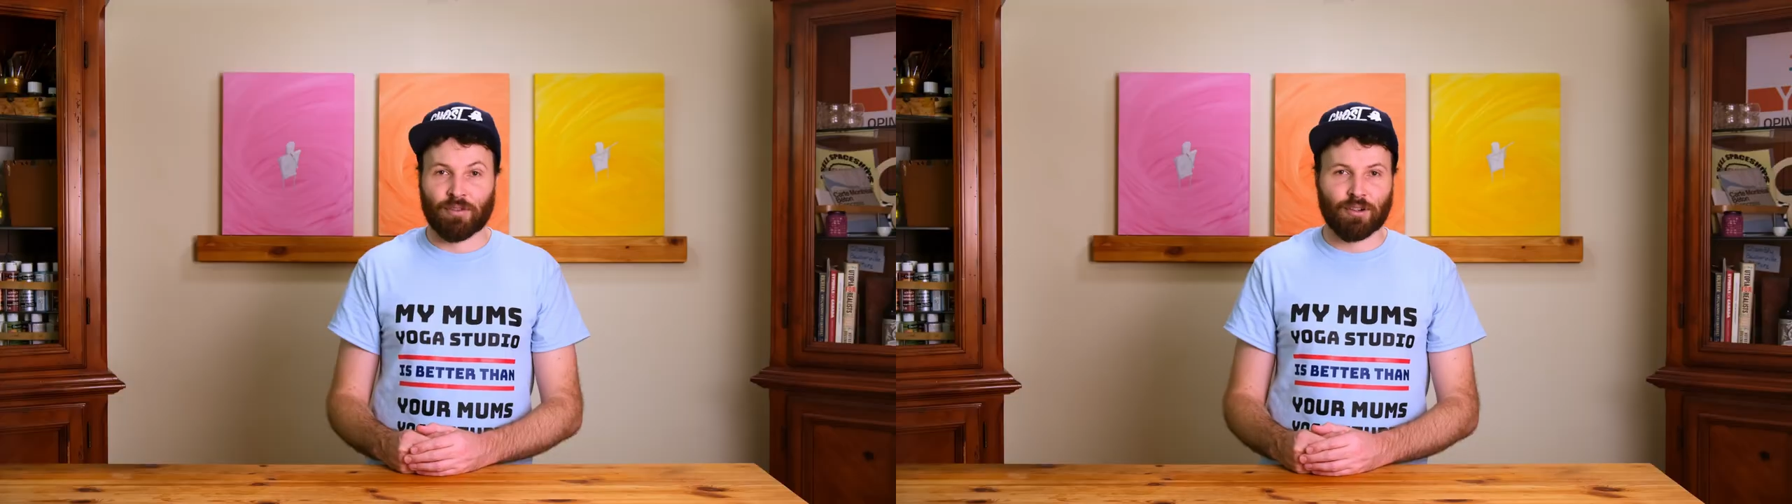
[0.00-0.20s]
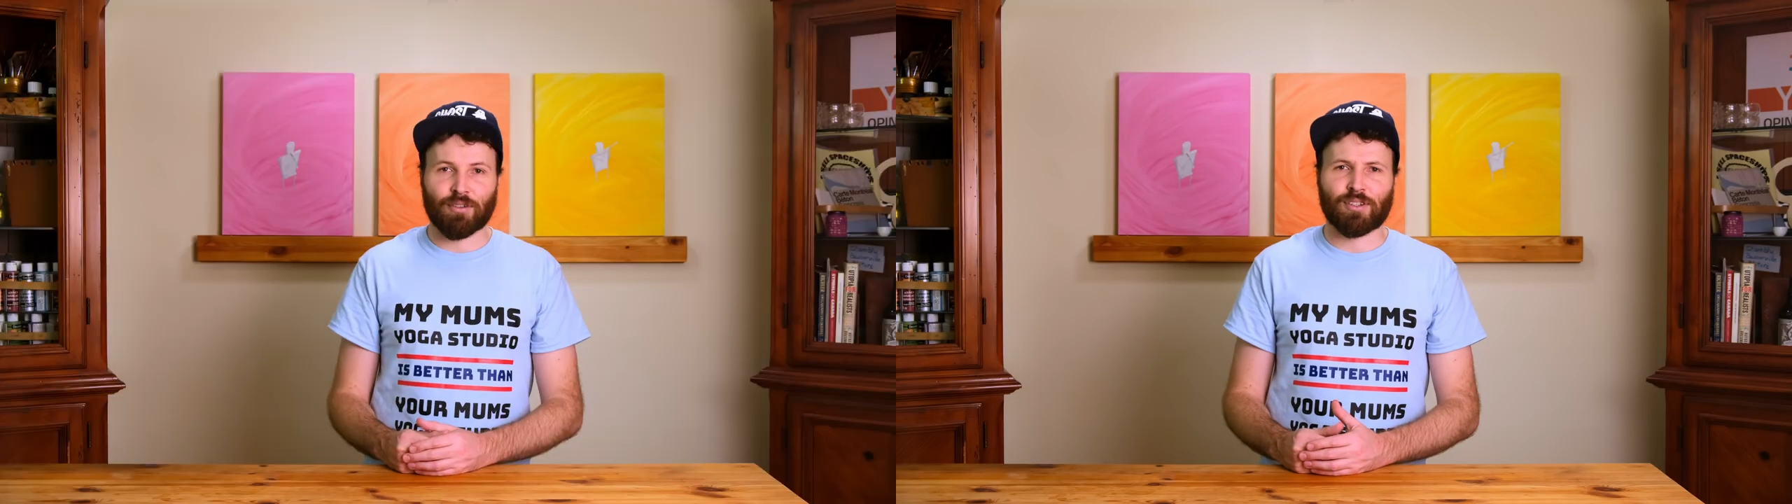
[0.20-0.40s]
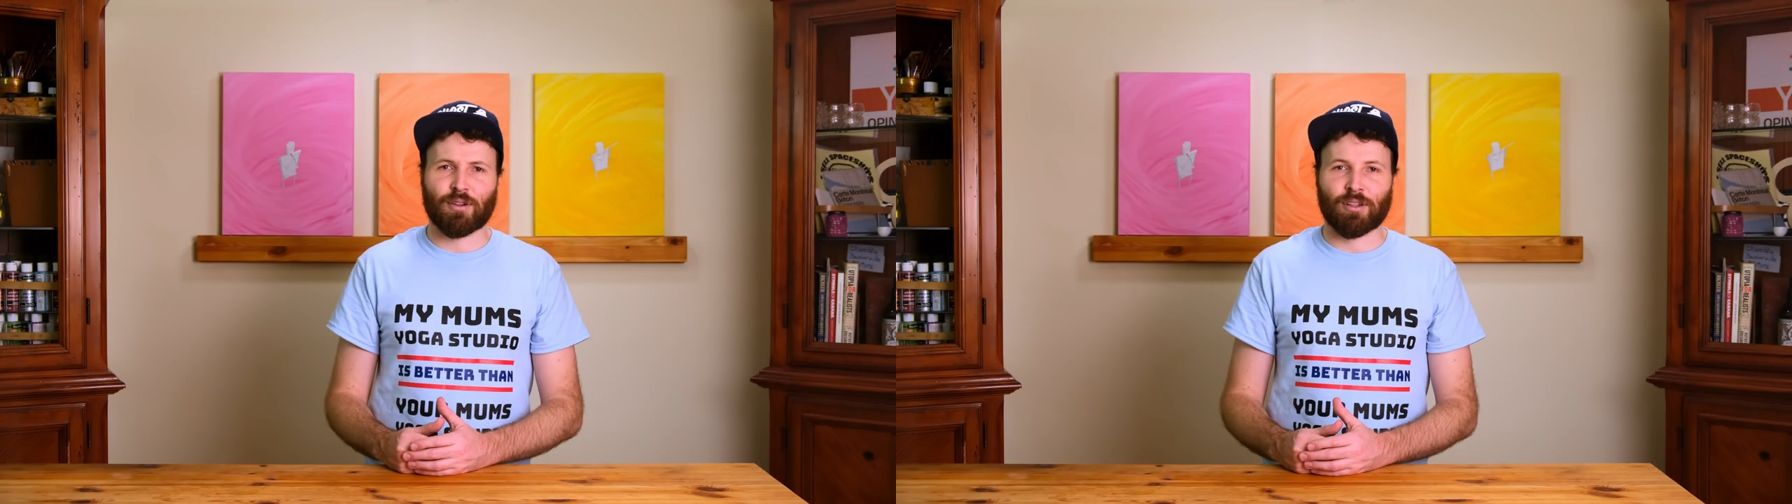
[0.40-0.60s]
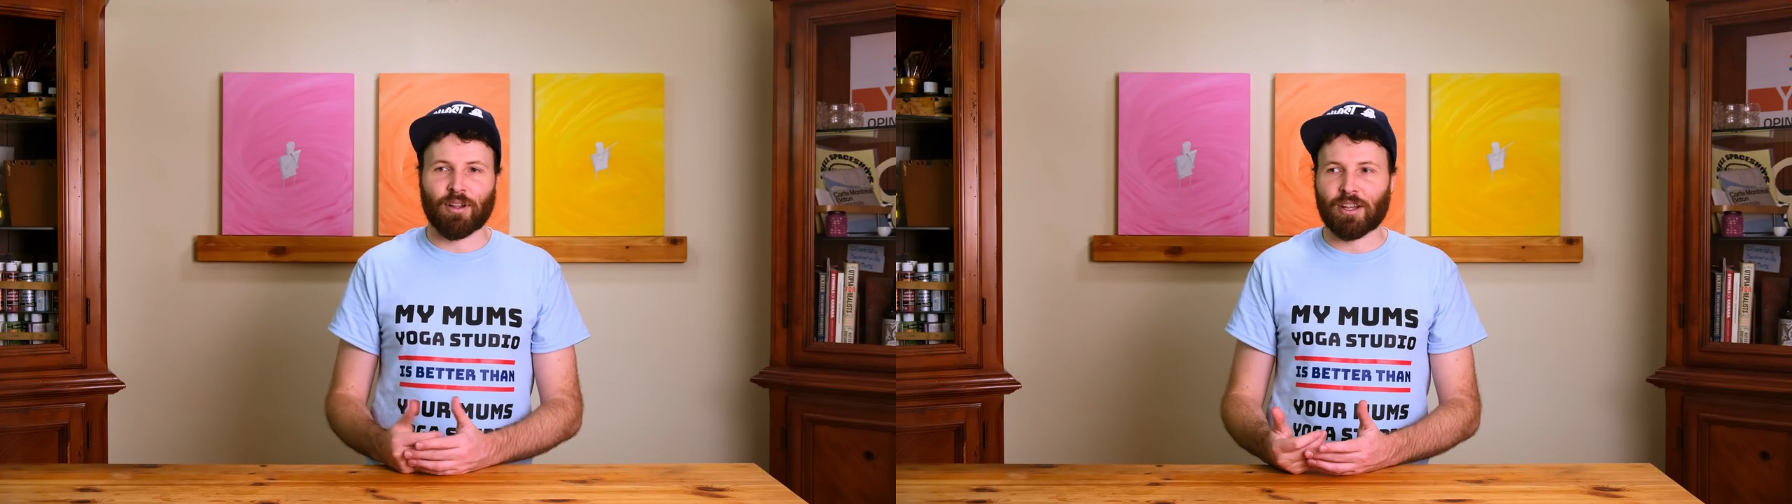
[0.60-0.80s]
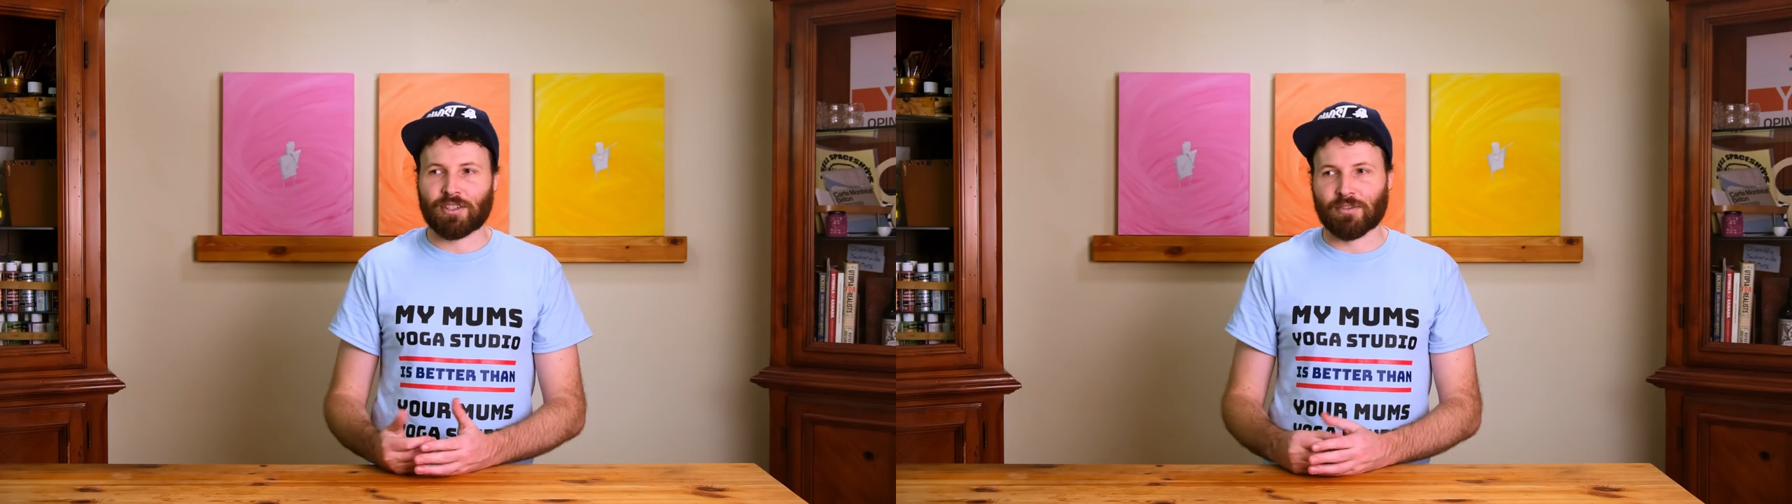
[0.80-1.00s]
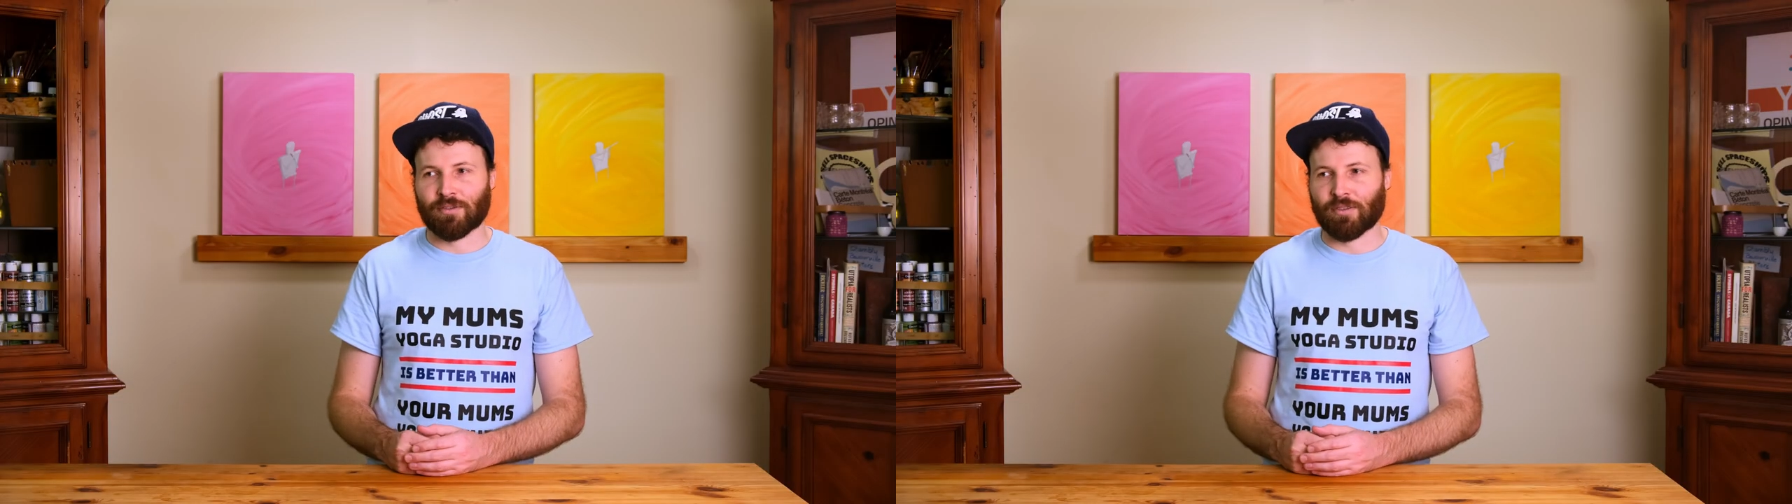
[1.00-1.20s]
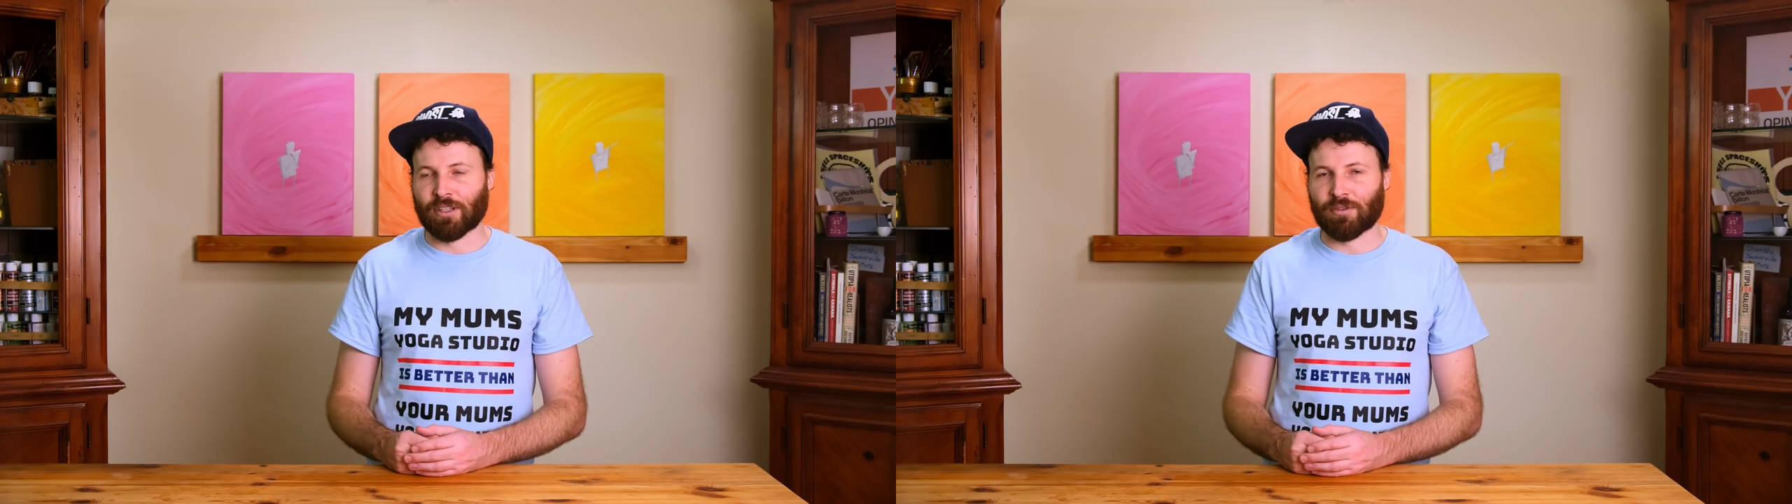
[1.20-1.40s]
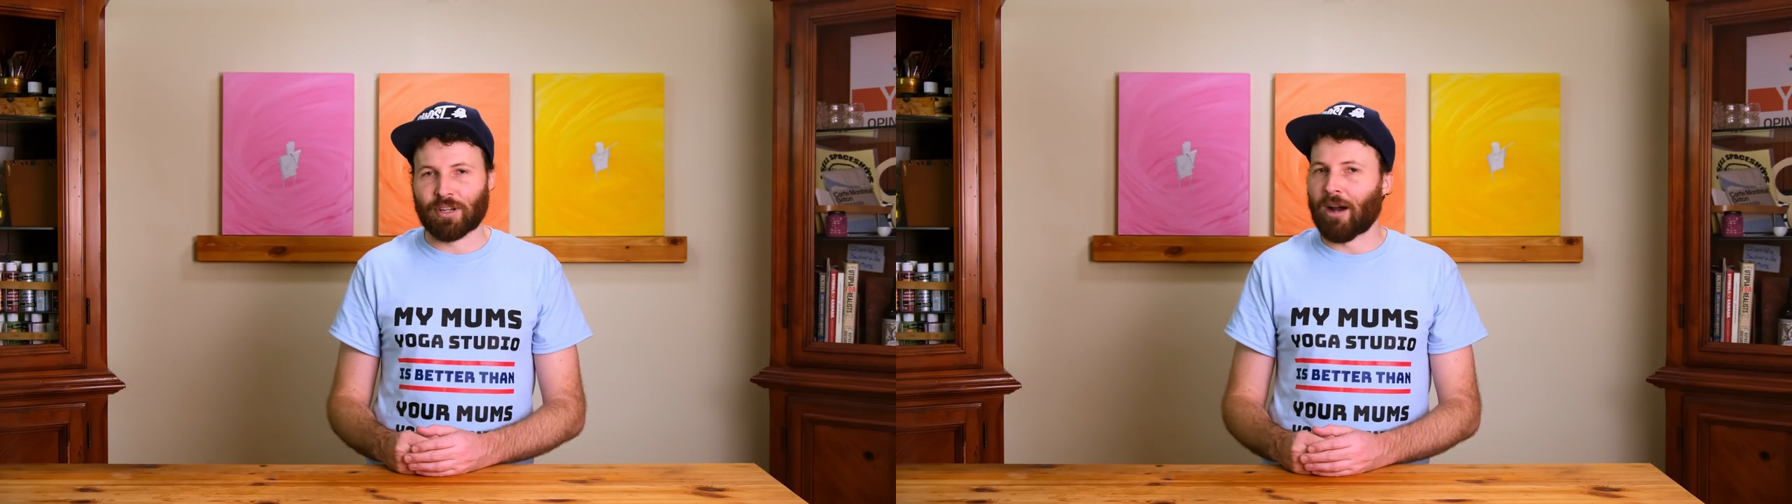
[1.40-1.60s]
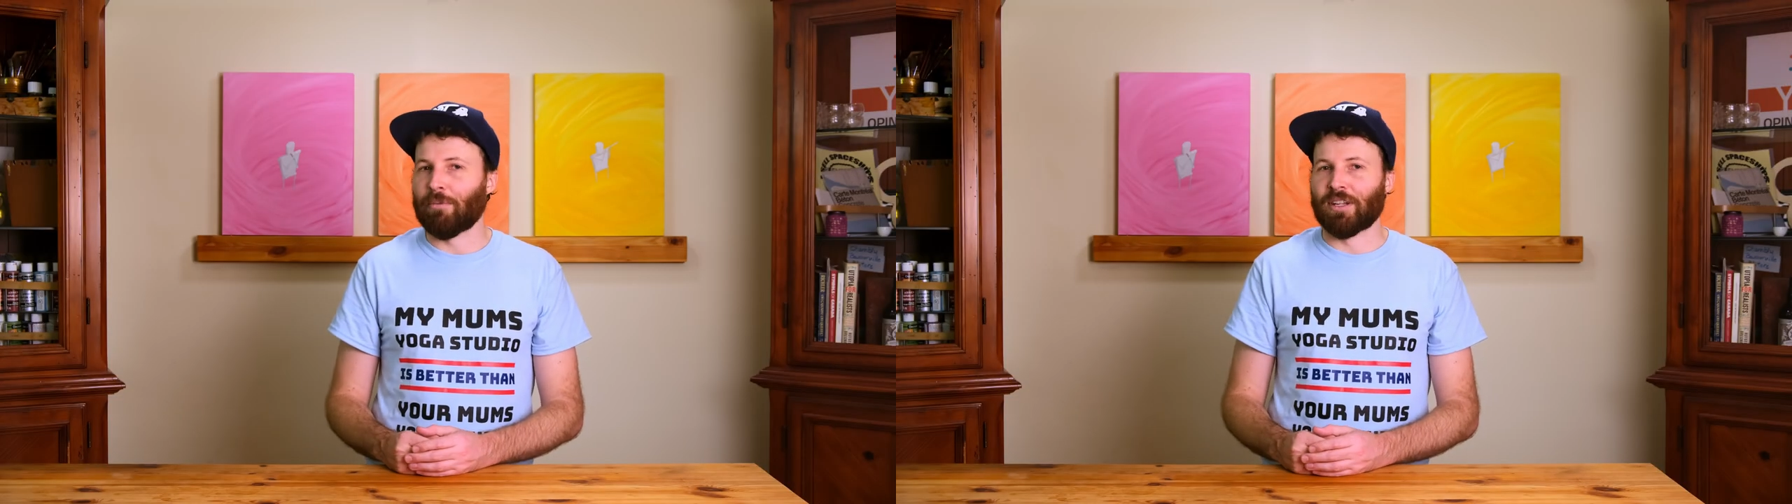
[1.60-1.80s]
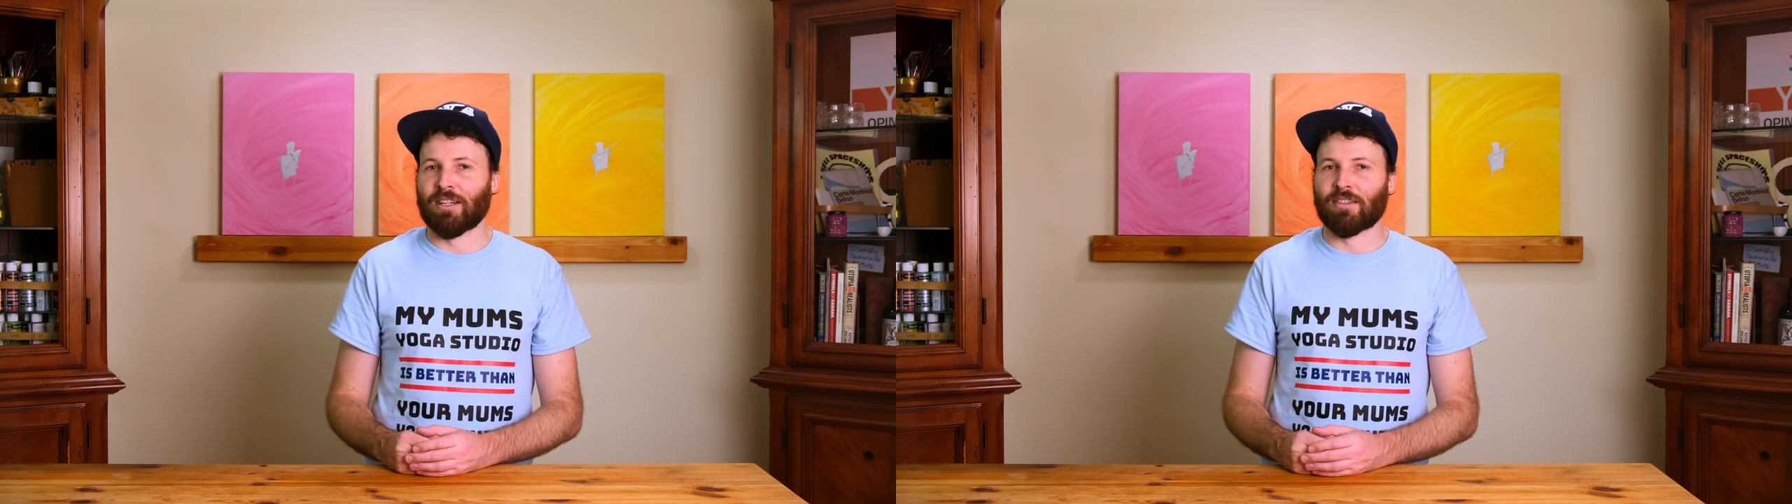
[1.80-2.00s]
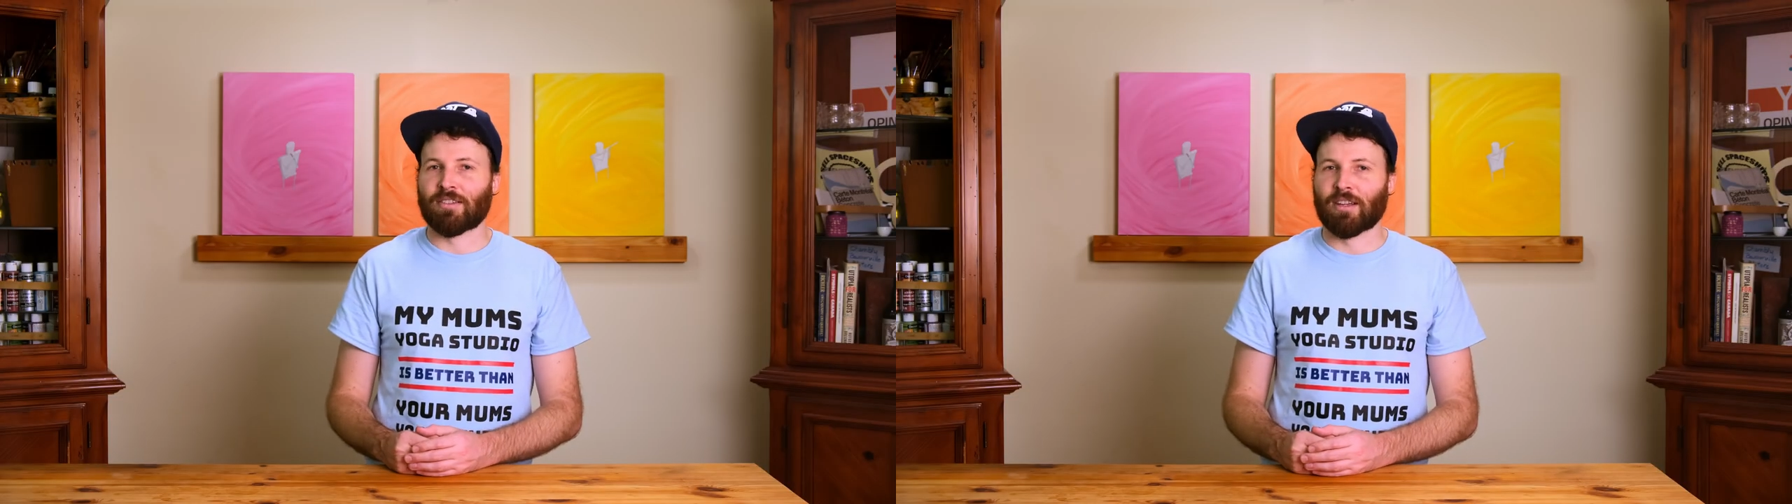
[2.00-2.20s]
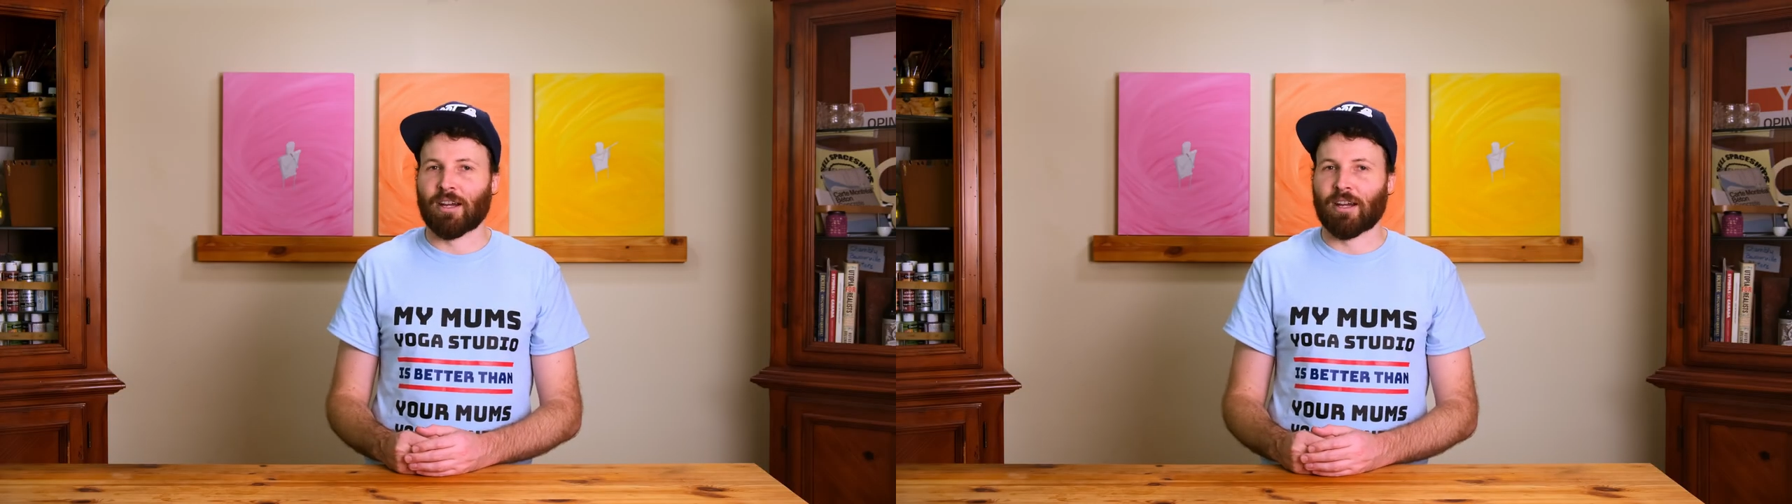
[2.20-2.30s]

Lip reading: There are also lots of little companies,